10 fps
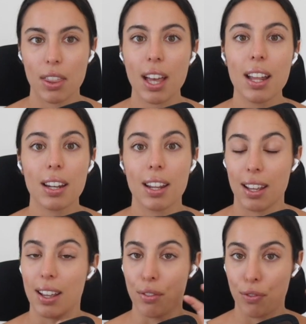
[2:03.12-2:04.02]
And that,
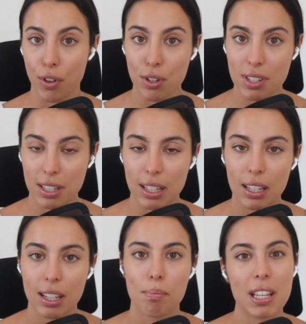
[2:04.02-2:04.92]

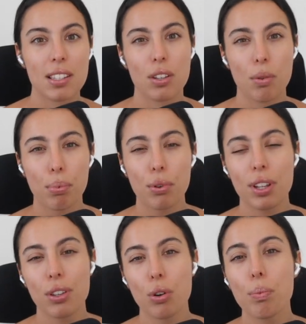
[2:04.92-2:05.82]
firstly, means that you're
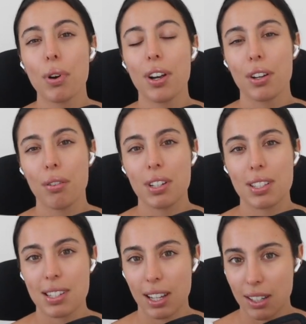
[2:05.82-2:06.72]
putting your
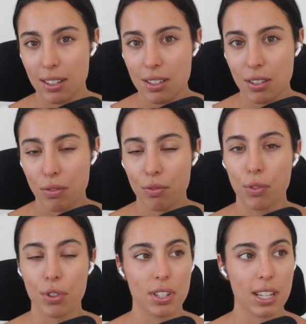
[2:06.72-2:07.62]
priorities second
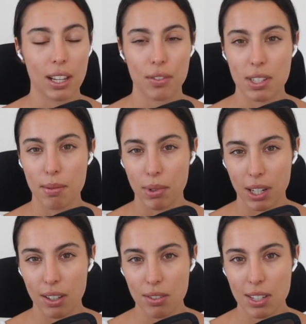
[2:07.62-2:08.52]
for the sake of
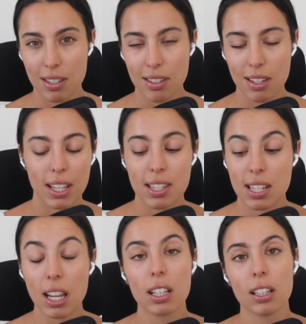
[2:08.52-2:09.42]
somebody else's. And
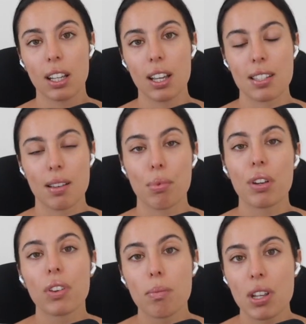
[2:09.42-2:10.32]
secondly, as I
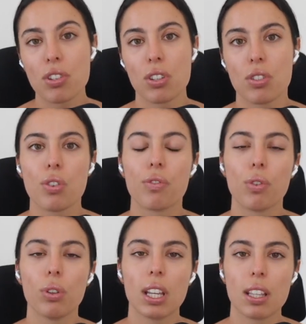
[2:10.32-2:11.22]
briefly mentioned, you're
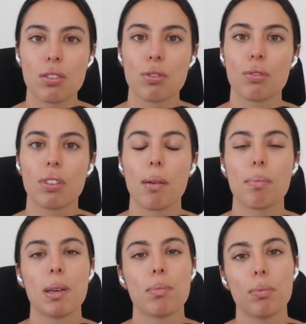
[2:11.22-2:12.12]
falling into that
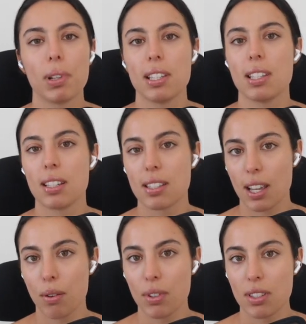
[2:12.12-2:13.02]
people-pleasing
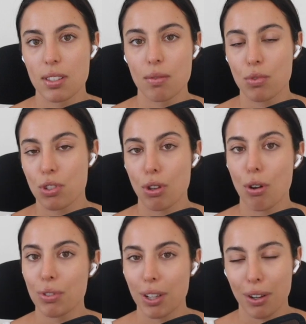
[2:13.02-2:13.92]
sequence, which is a
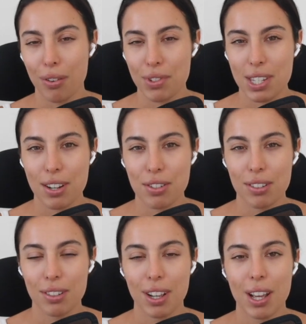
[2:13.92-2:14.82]
whole nother
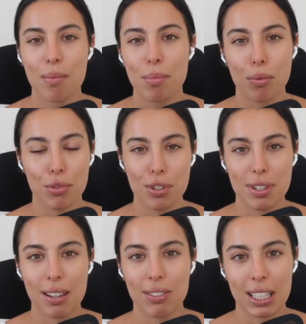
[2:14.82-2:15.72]
conversation, but we'll just
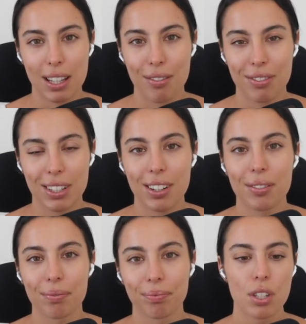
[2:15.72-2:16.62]
leave it at that for now.
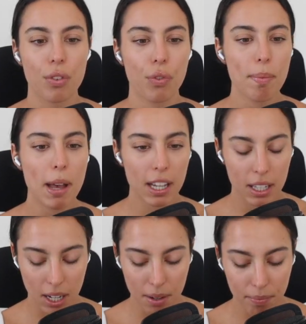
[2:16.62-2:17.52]
So if we back
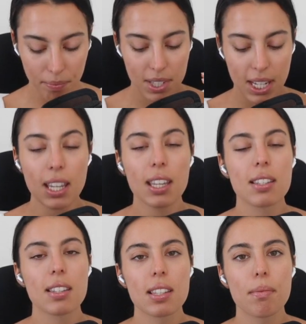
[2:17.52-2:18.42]
it up, saying
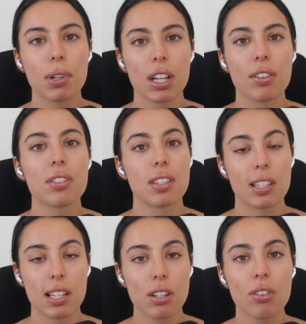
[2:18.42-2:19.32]
yes to somebody else is
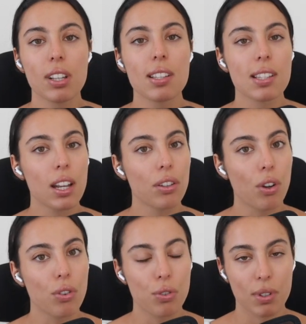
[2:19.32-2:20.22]
essentially saying
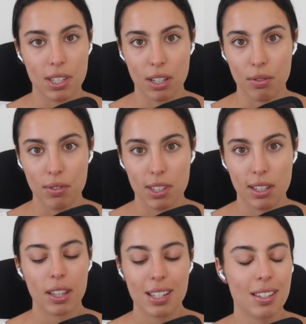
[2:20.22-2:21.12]
no to ourselves.
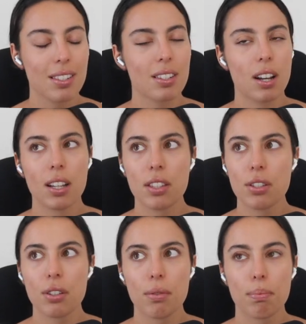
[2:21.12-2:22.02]
This desire
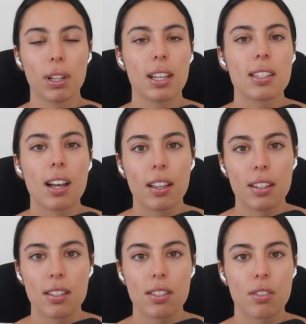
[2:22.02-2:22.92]
to please
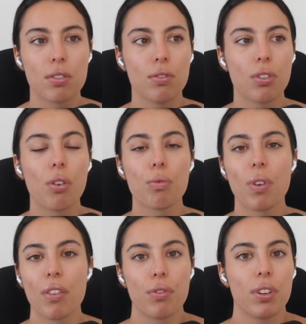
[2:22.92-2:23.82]
others, to not
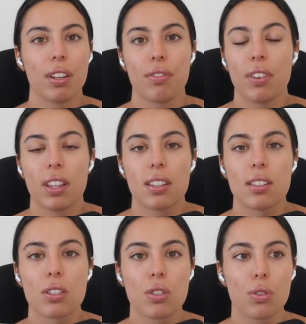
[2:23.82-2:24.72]
ruffle any
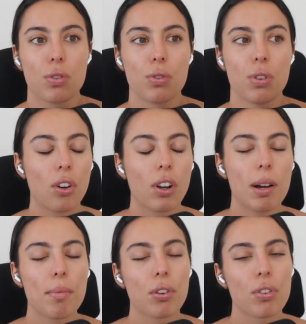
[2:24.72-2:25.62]
feathers, to not
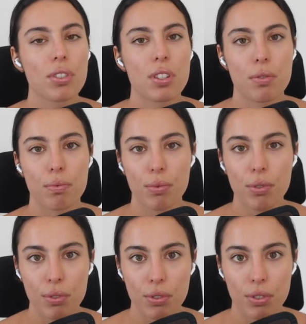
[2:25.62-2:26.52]
come across as
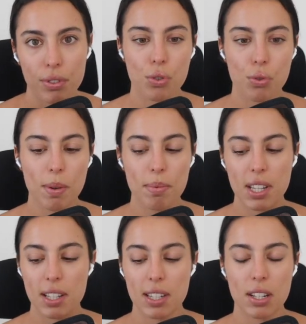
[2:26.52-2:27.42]
rude, trips
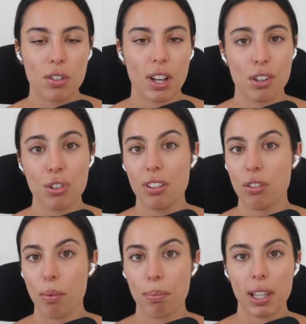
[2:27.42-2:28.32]
us into actually
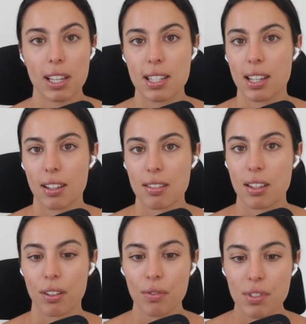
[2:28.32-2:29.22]
not pleasing
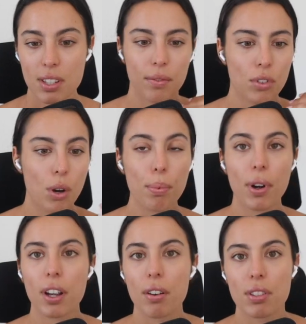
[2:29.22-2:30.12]
ourselves, not
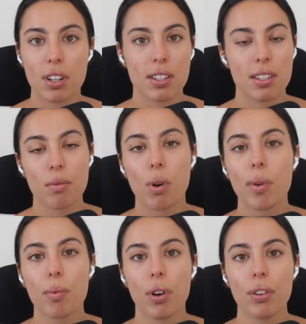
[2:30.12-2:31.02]
prioritizing what
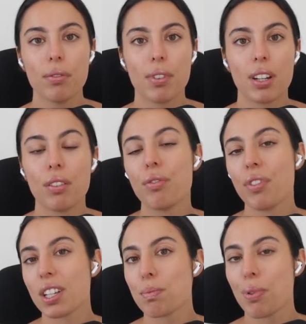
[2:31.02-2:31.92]
we want, and in
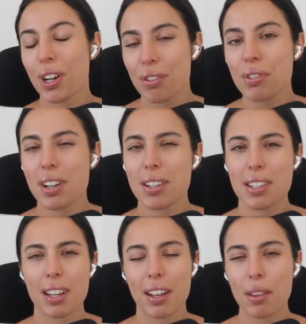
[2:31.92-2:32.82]
fact,
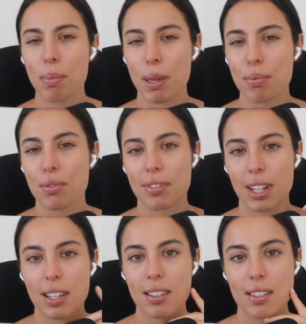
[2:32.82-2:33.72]
prioritizing other people's
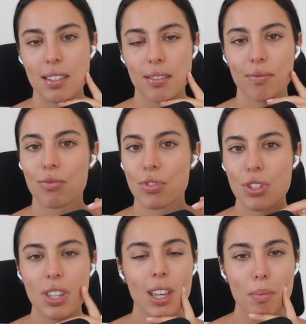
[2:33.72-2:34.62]
needs.
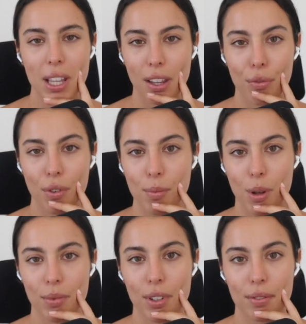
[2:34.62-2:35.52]
Just think about that for a
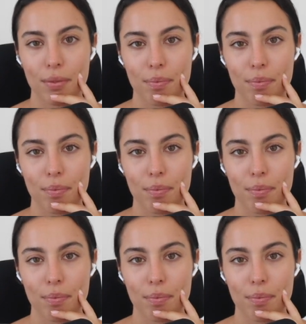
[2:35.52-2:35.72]
moment.